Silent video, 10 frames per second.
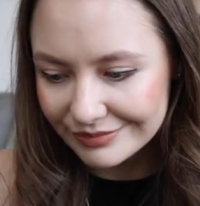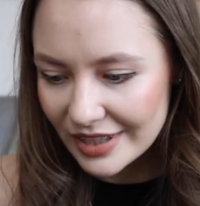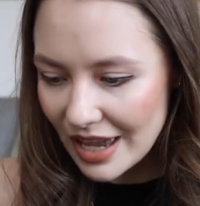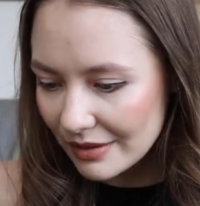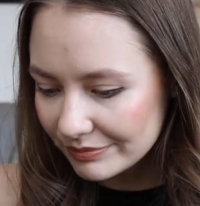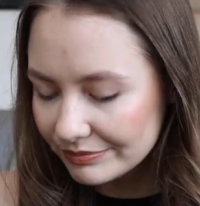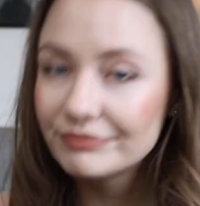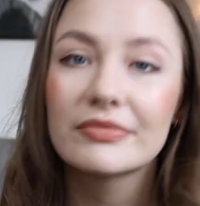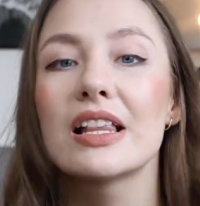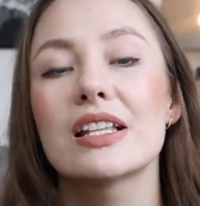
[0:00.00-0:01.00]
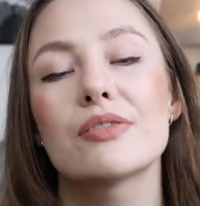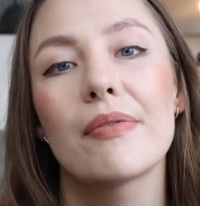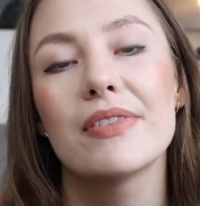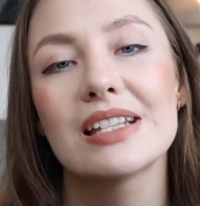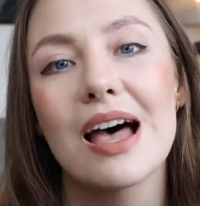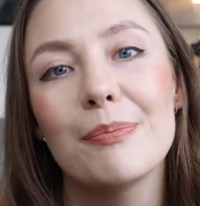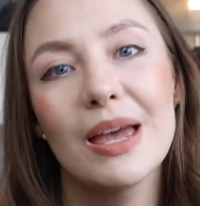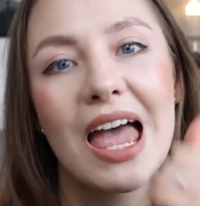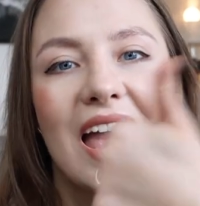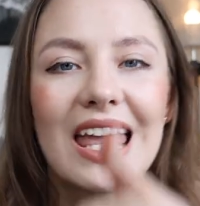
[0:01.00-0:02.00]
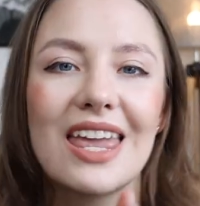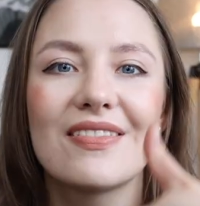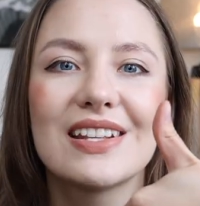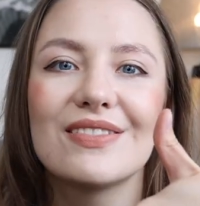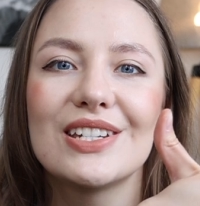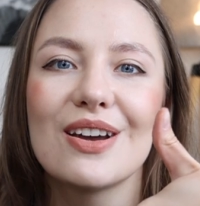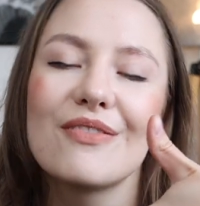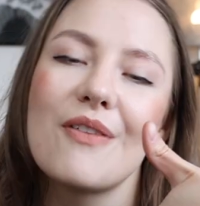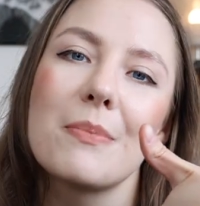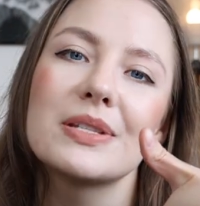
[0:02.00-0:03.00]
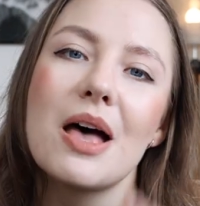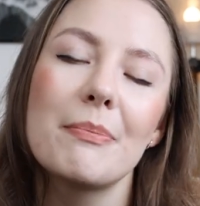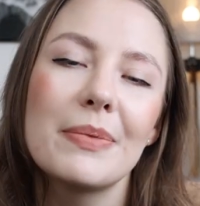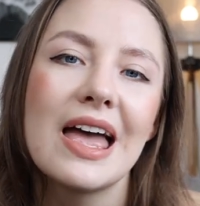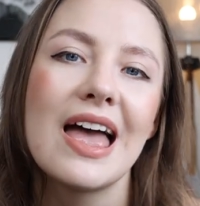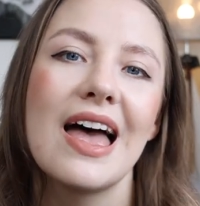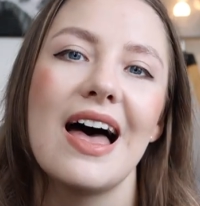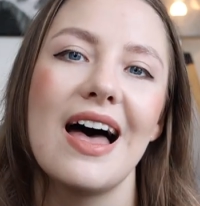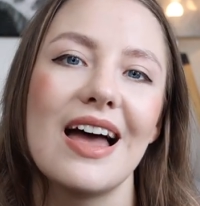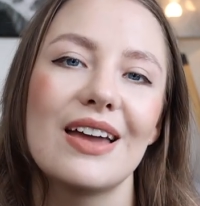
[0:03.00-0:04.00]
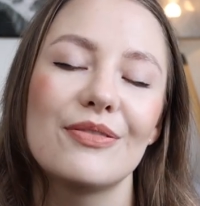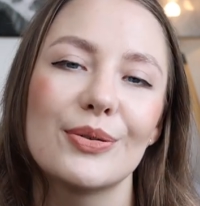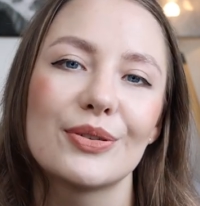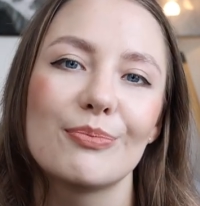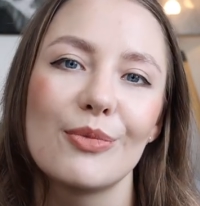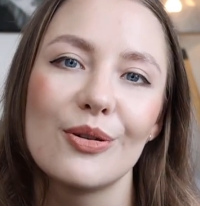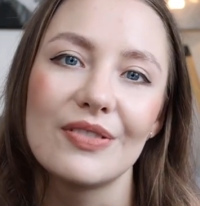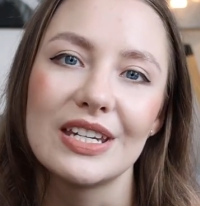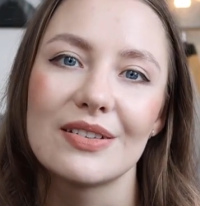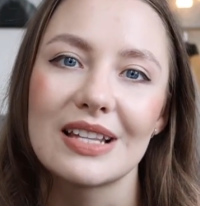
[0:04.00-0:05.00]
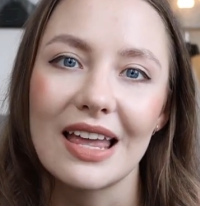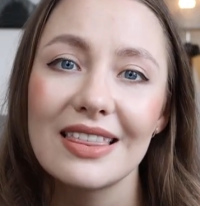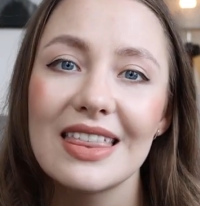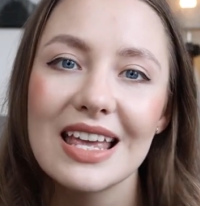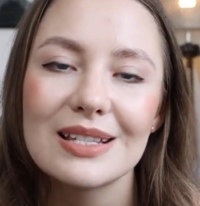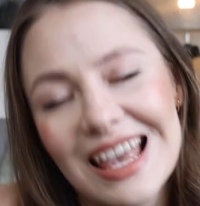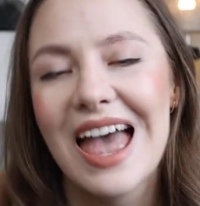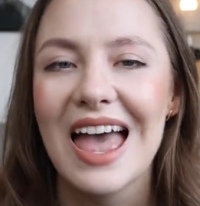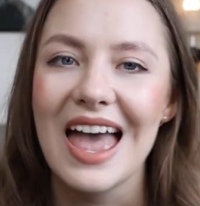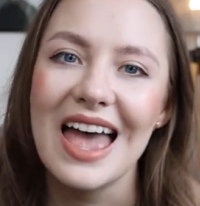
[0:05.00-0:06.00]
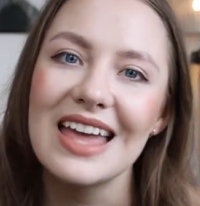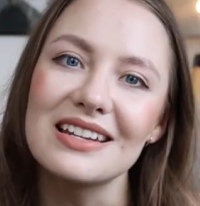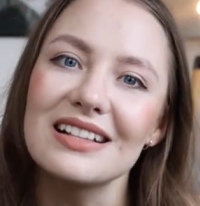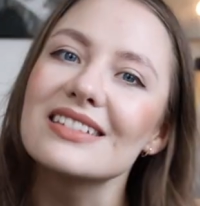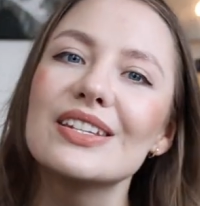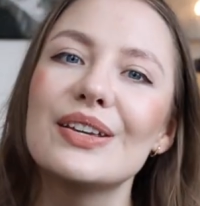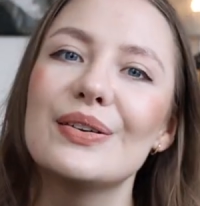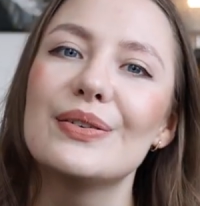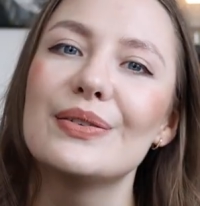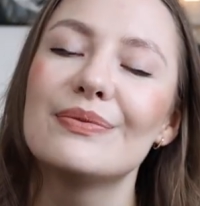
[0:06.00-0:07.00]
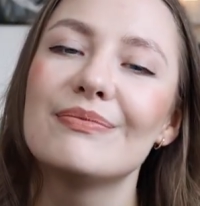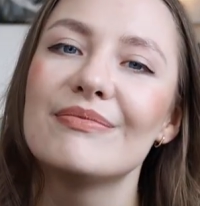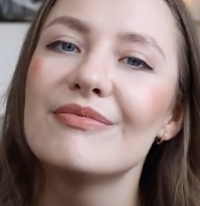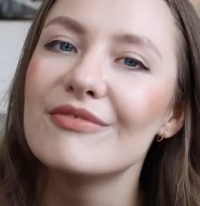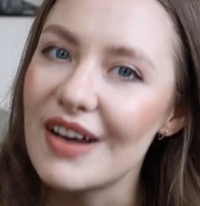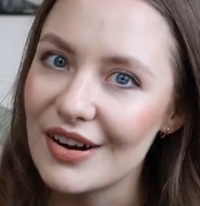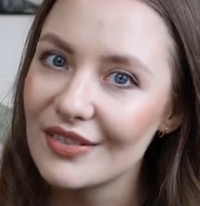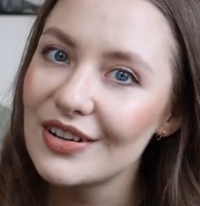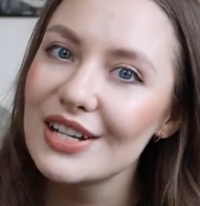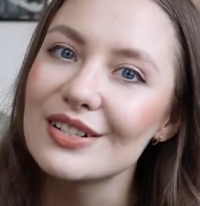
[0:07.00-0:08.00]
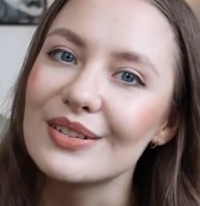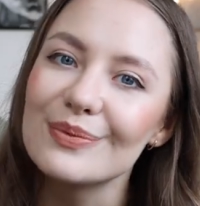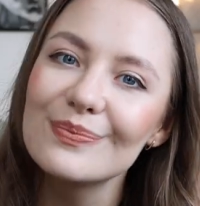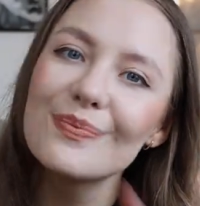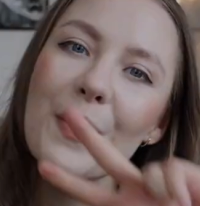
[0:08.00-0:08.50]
Okay, let's wrap this up. Give this video a thumbs up if you want more videos like this, and I'll see you very, very soon.